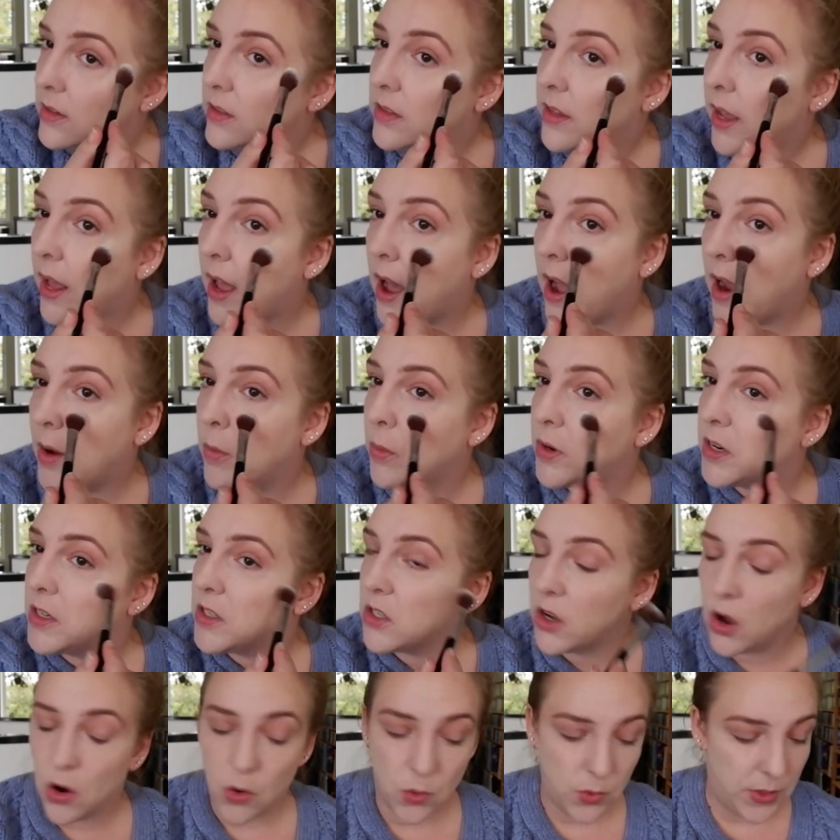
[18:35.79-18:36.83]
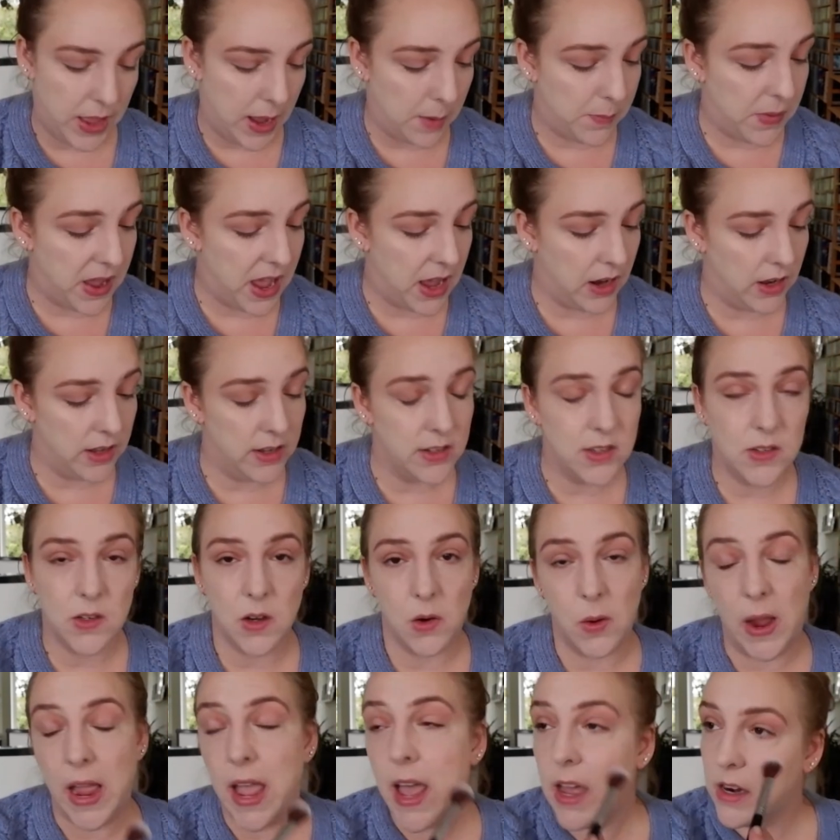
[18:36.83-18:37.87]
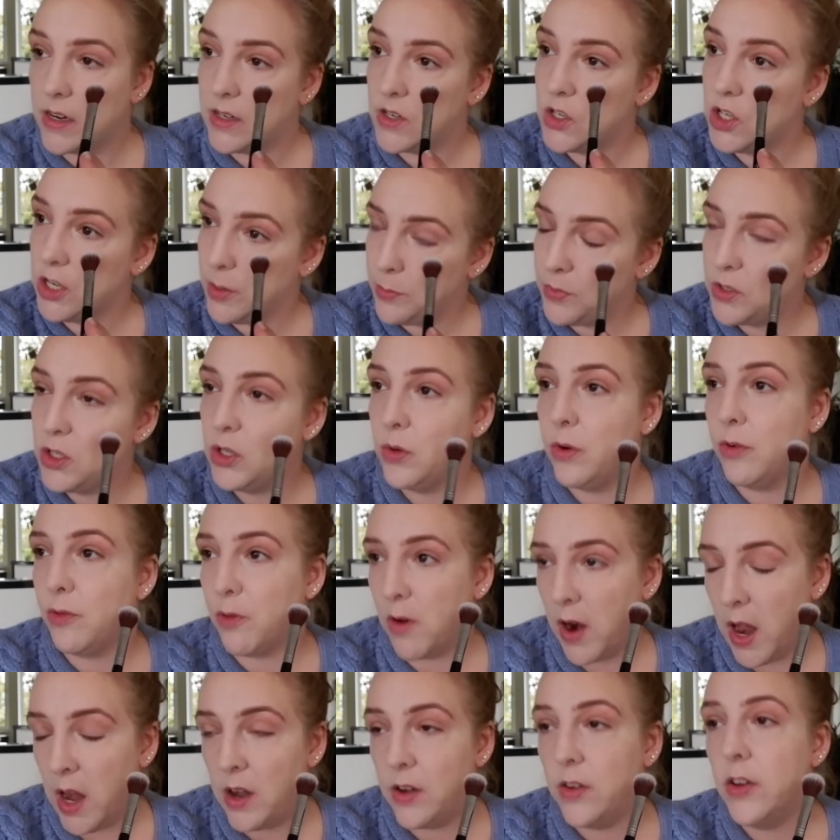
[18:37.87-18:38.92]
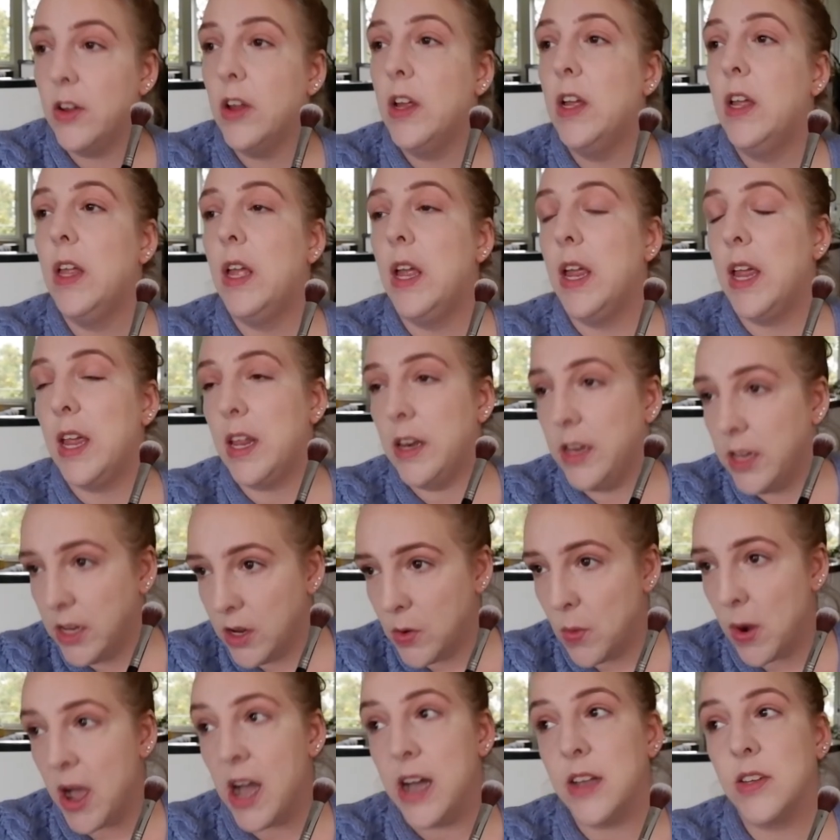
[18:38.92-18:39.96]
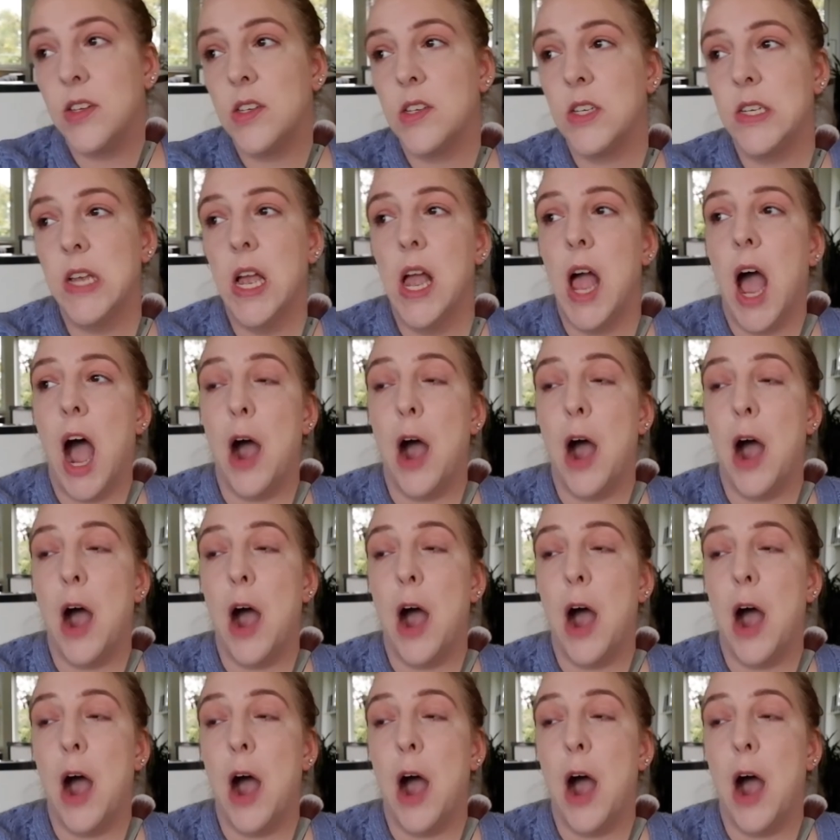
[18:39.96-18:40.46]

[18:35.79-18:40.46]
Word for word: that I wanted to own that palette. So I had it shipped to a friend in the US.